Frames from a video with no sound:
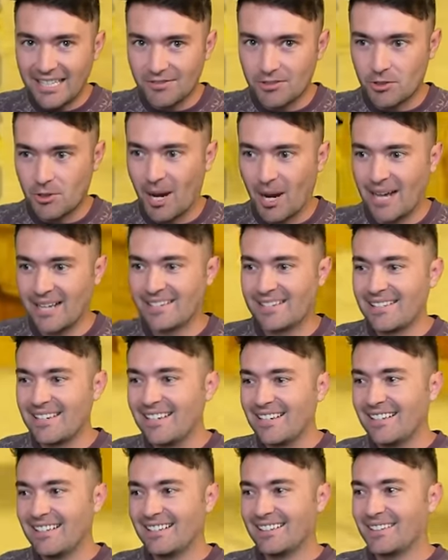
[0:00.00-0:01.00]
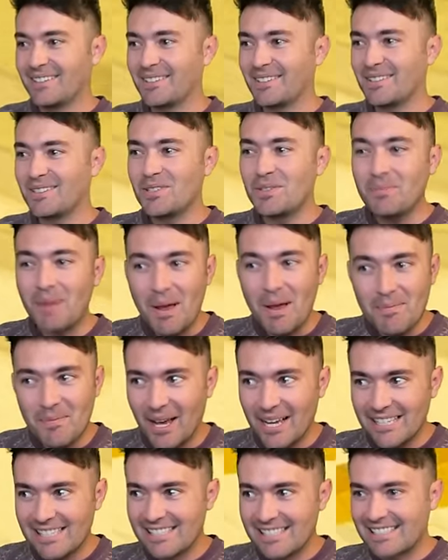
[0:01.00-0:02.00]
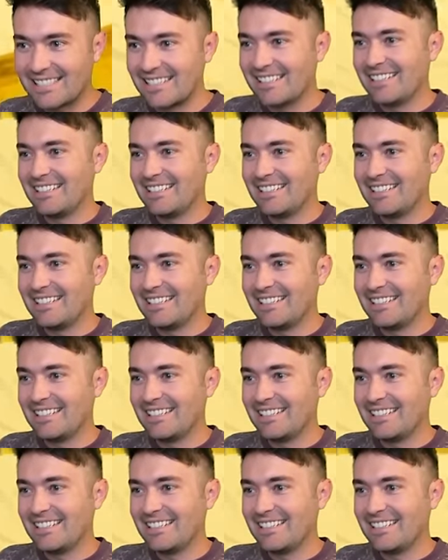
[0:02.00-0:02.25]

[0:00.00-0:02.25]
of tries. Gonna do my best.